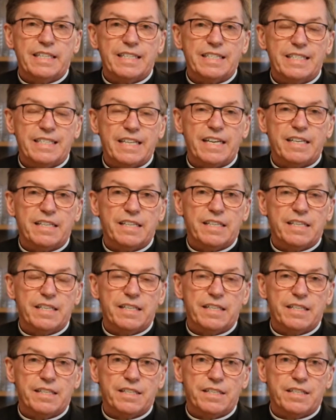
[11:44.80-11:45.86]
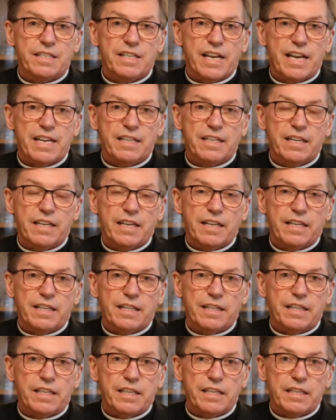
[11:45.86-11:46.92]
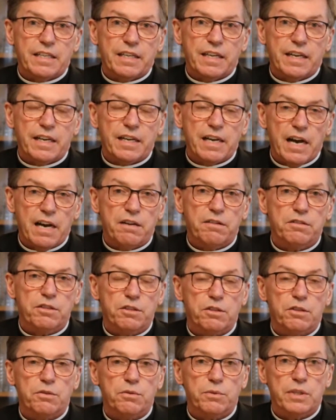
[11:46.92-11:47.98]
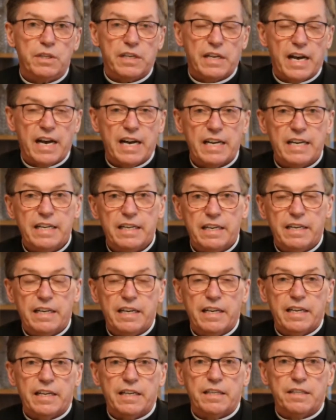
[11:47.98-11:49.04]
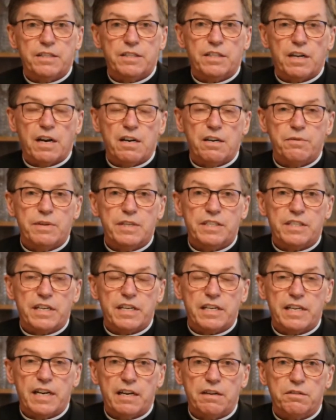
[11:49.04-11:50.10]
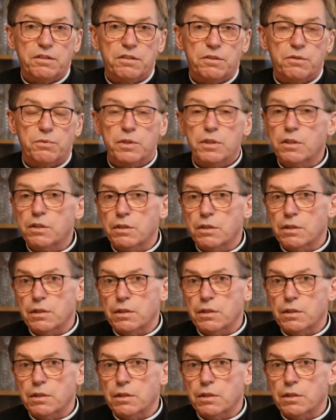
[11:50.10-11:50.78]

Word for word: The second is that the encounter with God is always an encounter with,